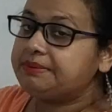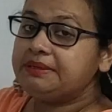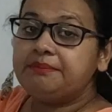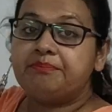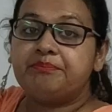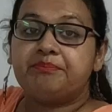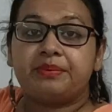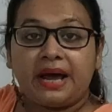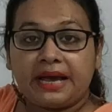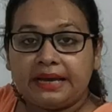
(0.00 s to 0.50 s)

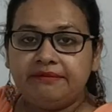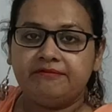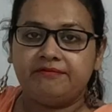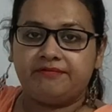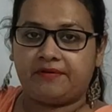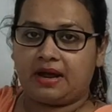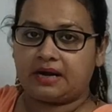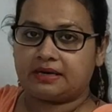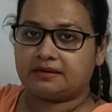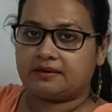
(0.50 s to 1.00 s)
been prime
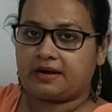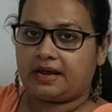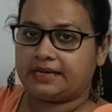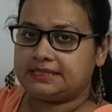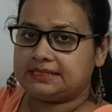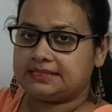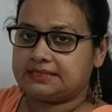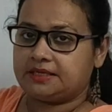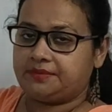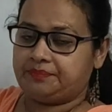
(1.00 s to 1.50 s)

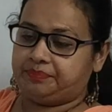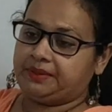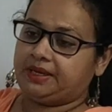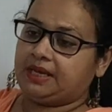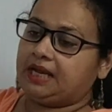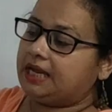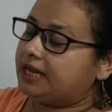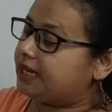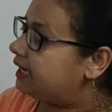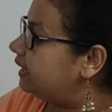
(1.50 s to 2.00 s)
factorized.
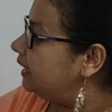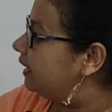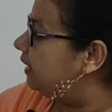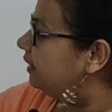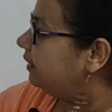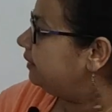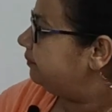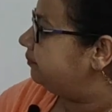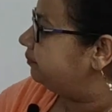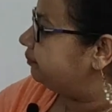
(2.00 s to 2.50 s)

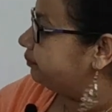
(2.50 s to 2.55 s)
Here